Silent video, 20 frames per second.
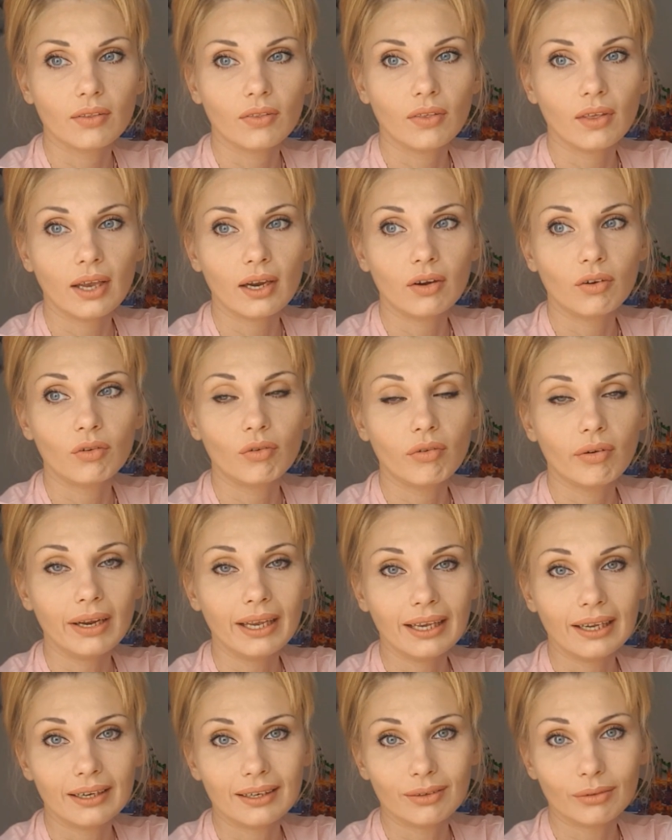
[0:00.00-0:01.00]
they're
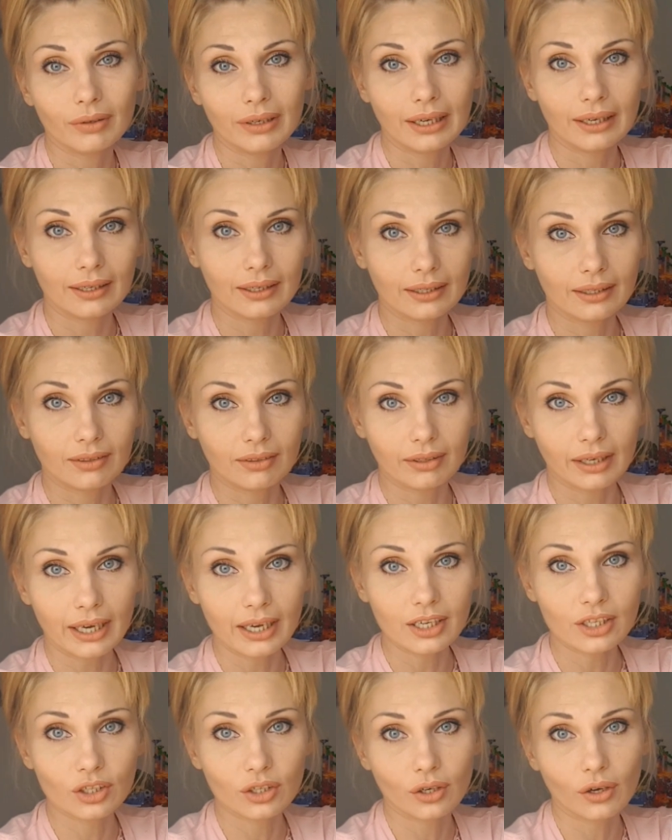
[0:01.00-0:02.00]
really really
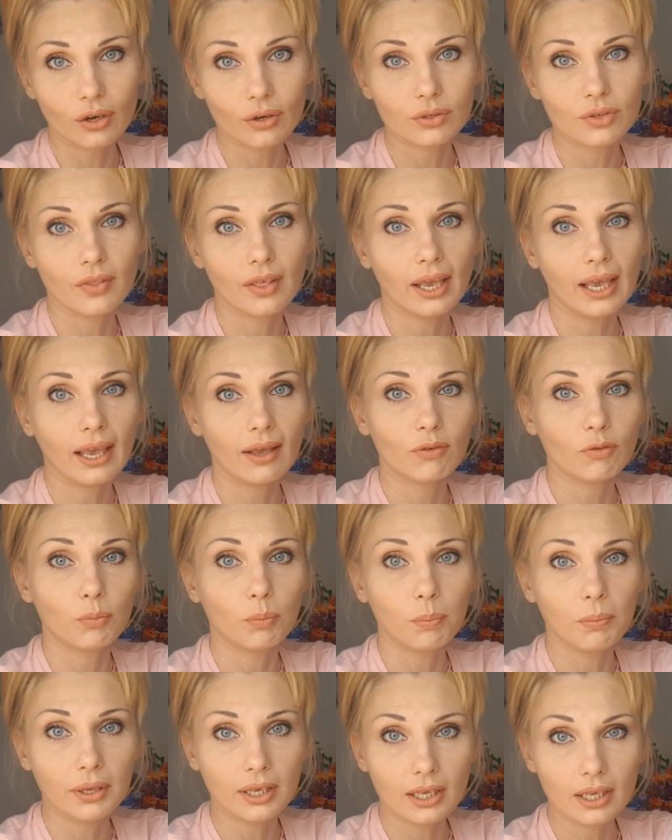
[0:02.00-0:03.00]
great because they
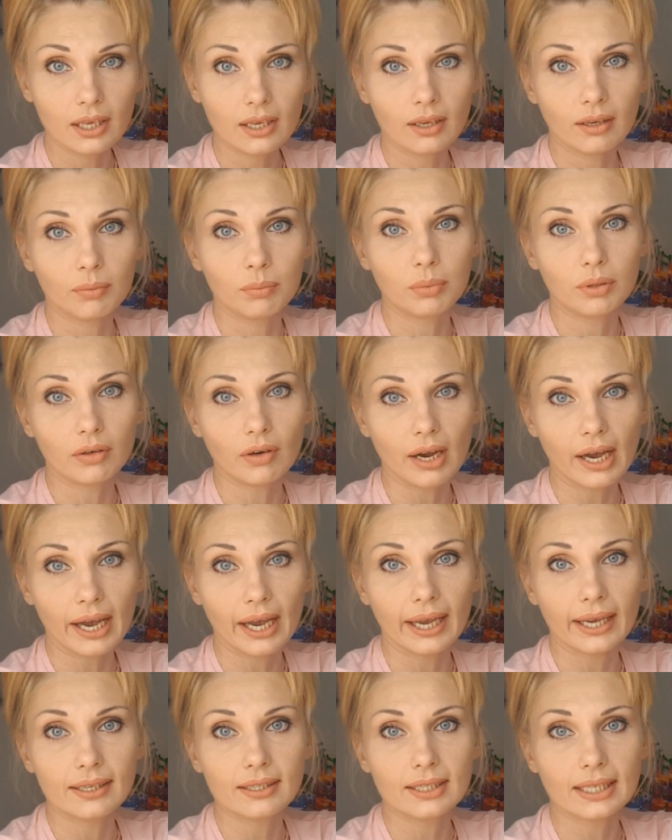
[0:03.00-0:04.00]
have big
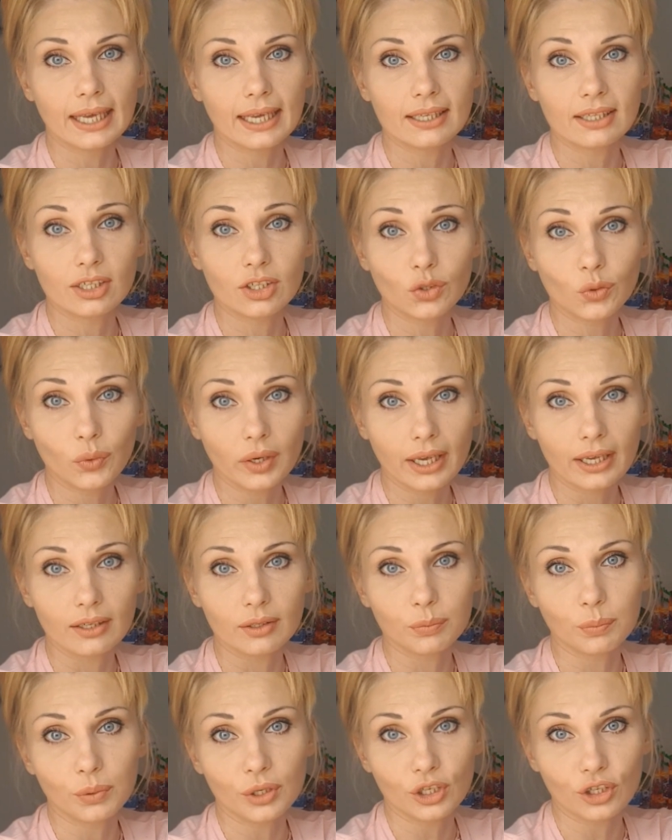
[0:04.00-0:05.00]
bright and
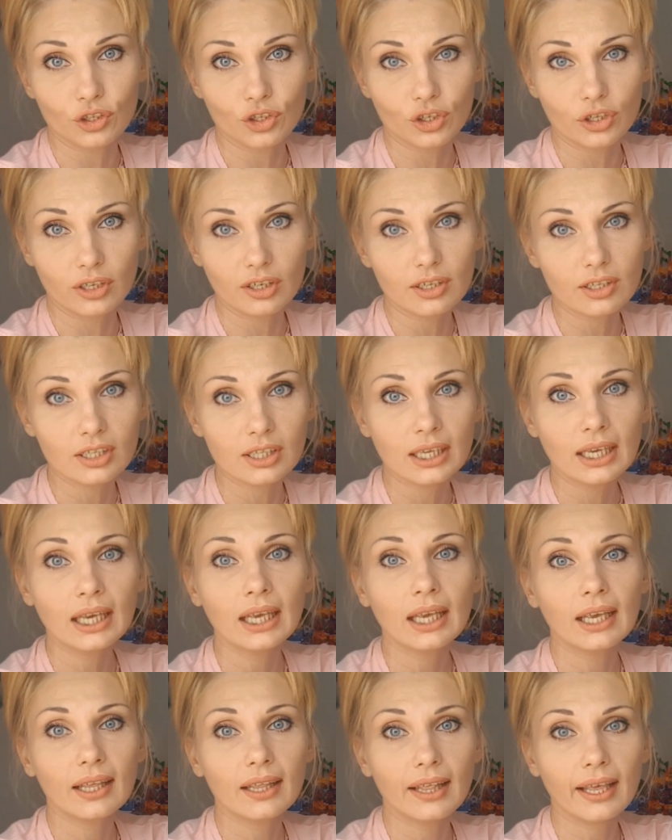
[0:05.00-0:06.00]
real pictures
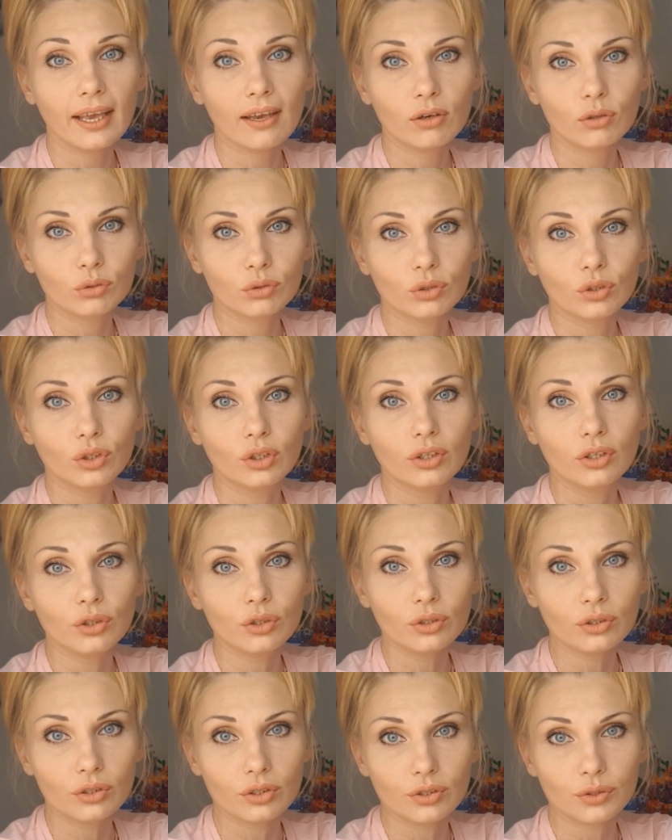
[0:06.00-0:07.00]
they have
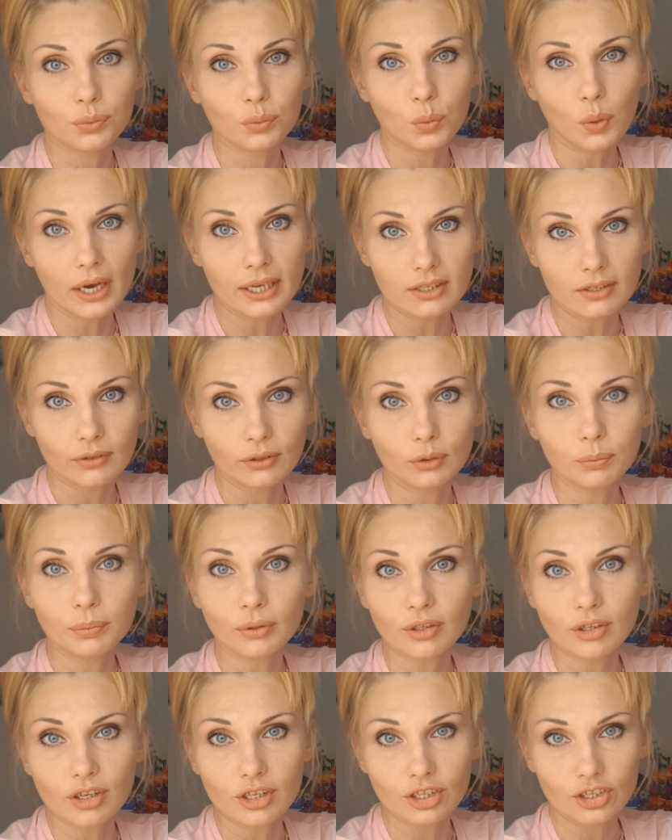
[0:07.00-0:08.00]
good wonderful
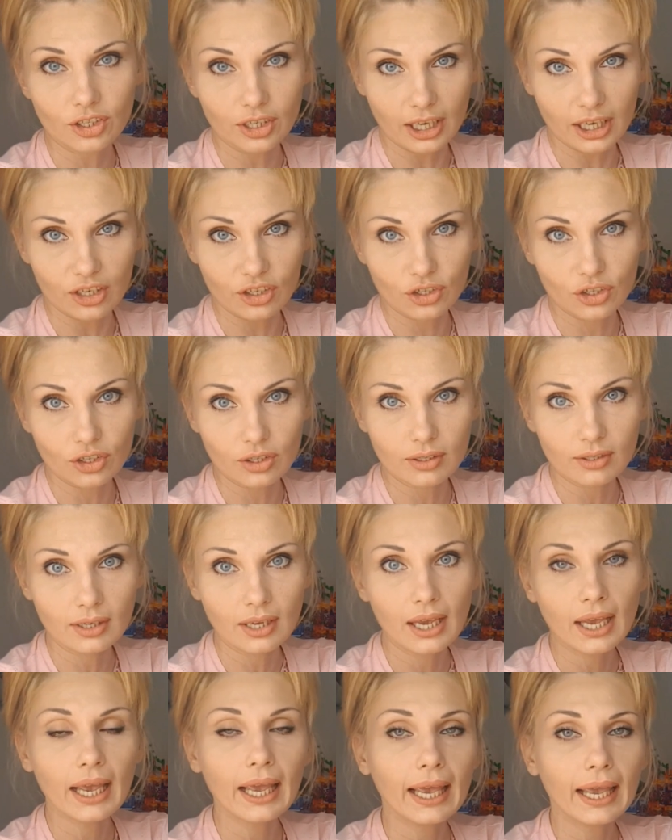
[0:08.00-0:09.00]

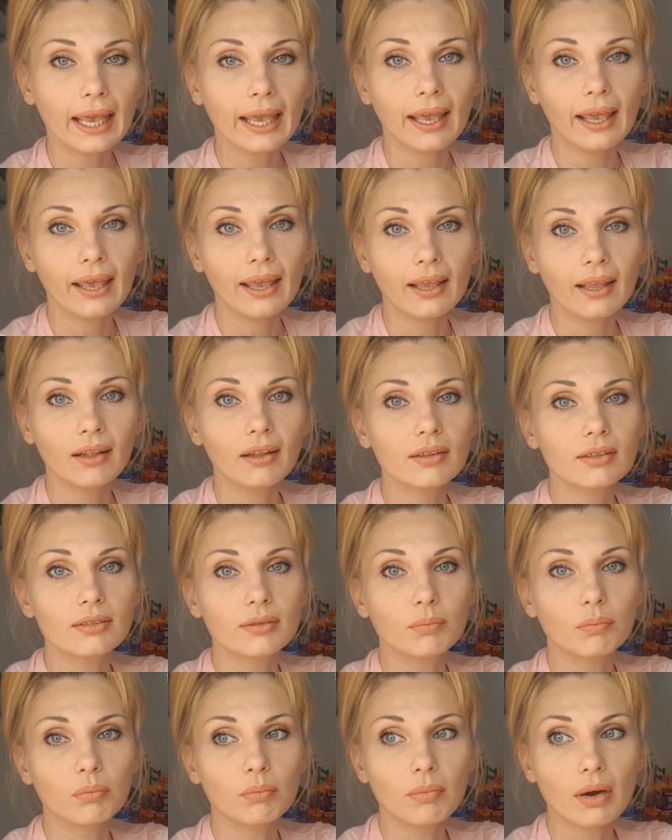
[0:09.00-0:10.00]
pronunciation and
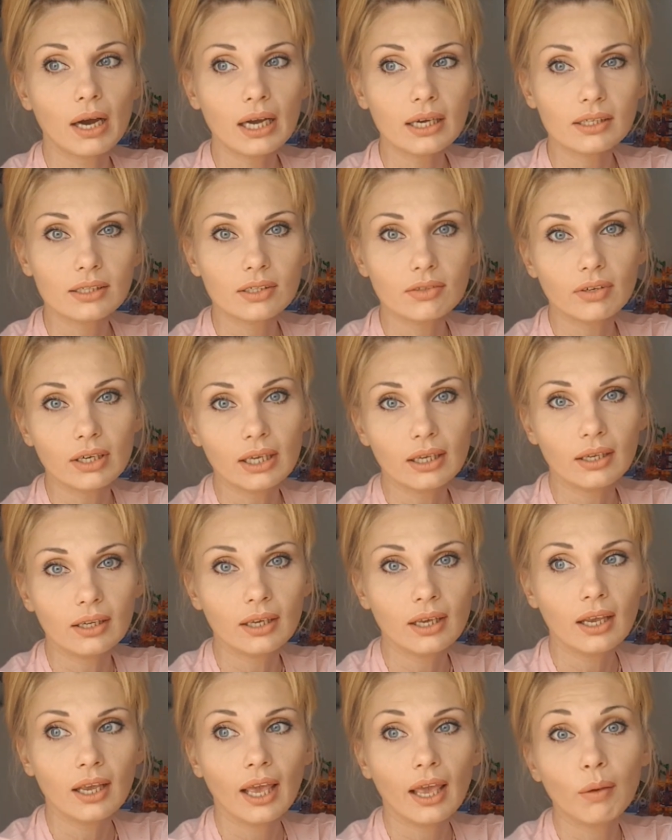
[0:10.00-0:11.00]
max
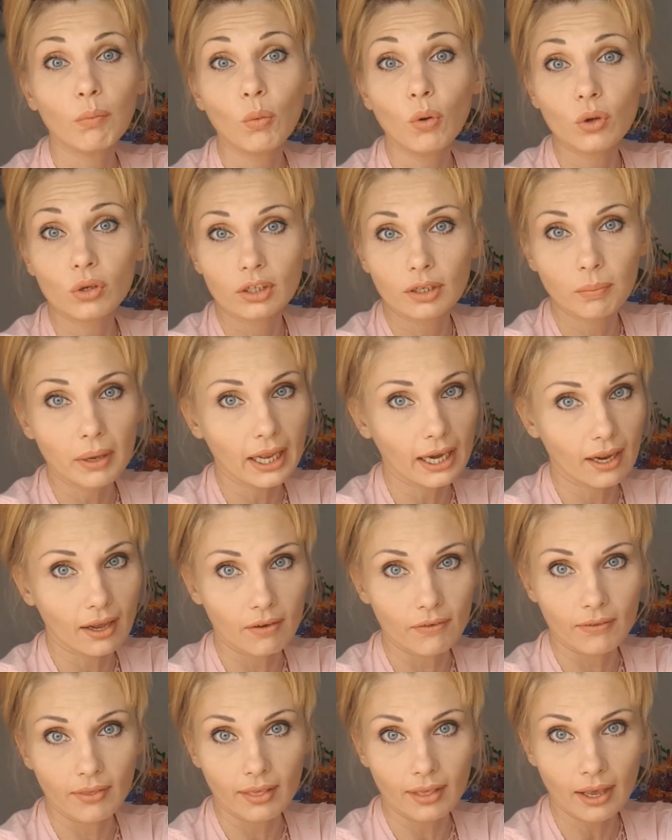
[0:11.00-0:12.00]
really among many
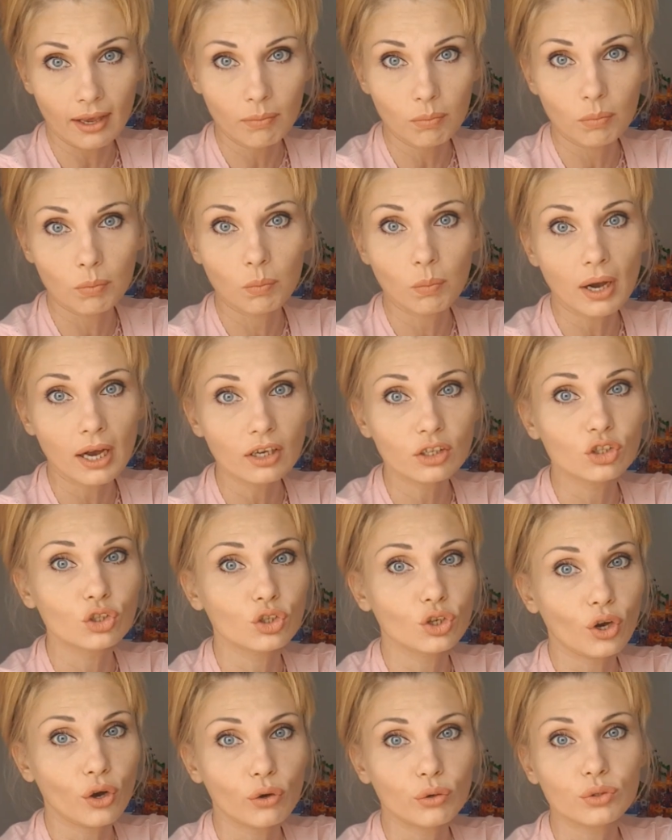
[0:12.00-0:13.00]
of them max
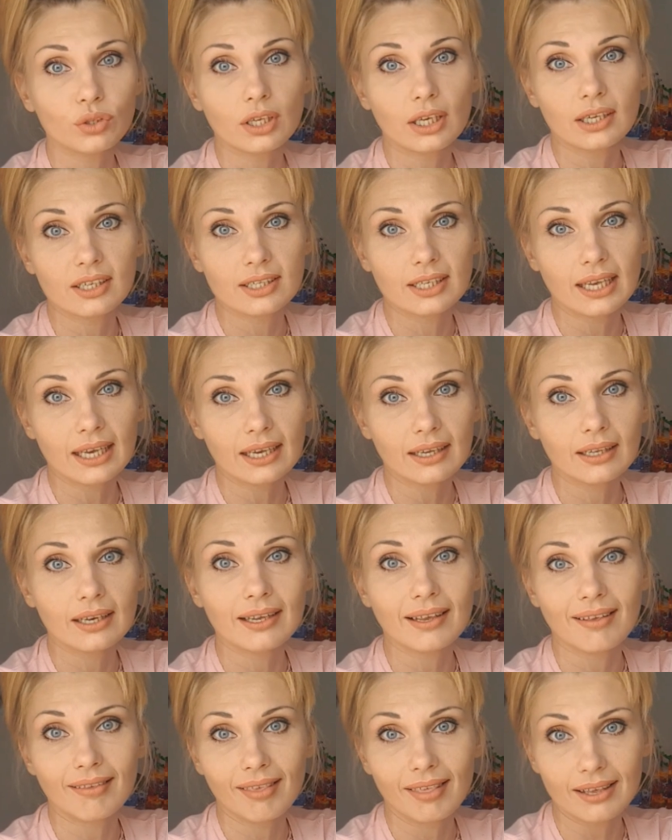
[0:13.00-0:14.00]
chose
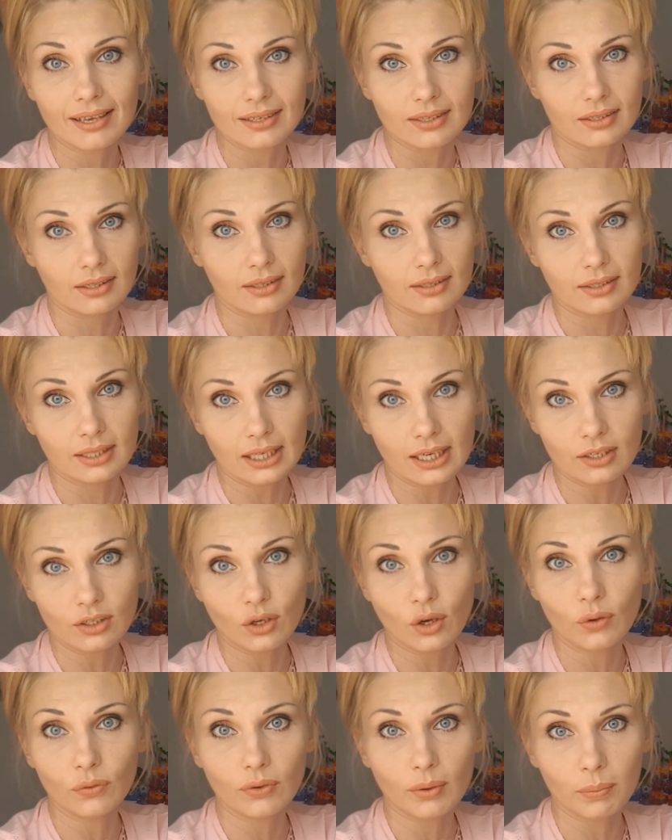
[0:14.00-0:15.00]
exactly this set
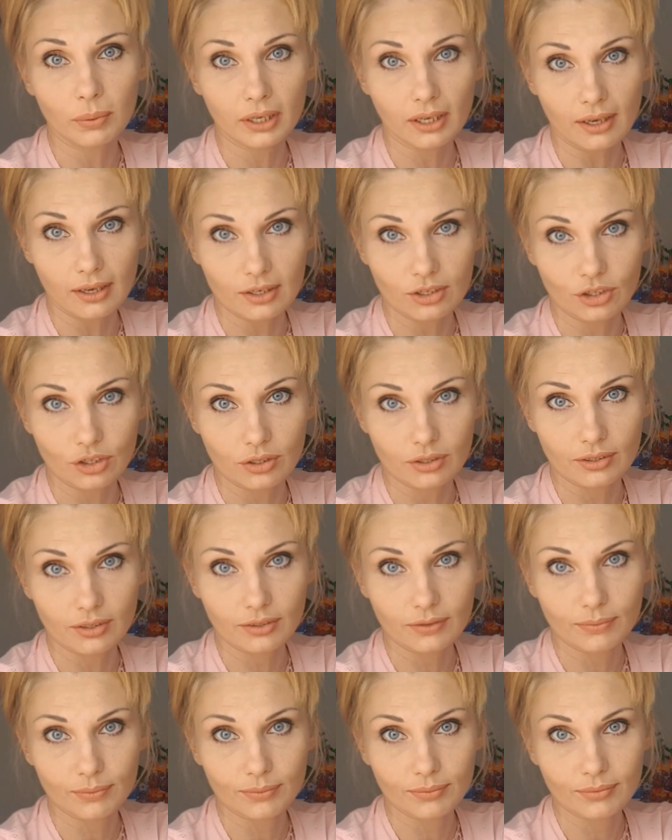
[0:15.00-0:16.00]
of
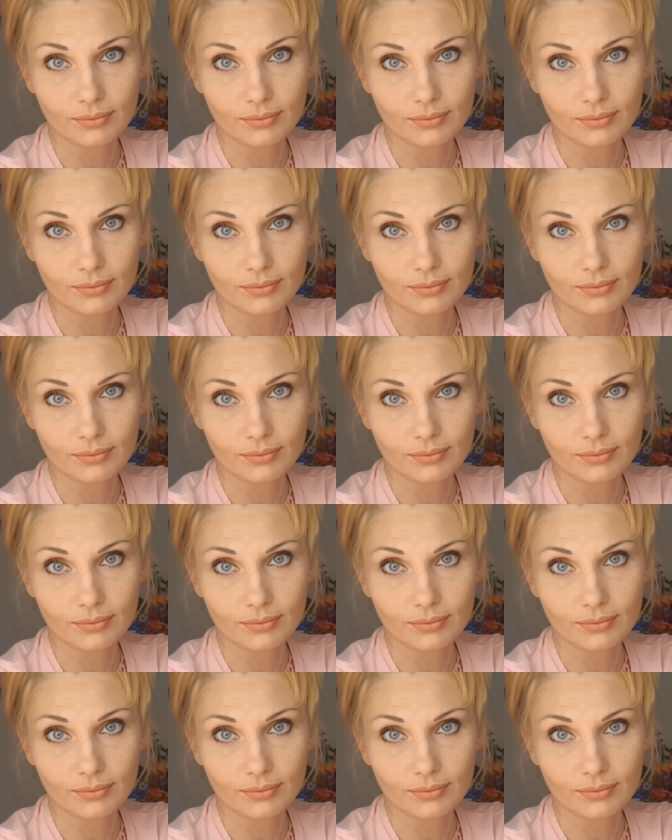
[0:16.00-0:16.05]
applications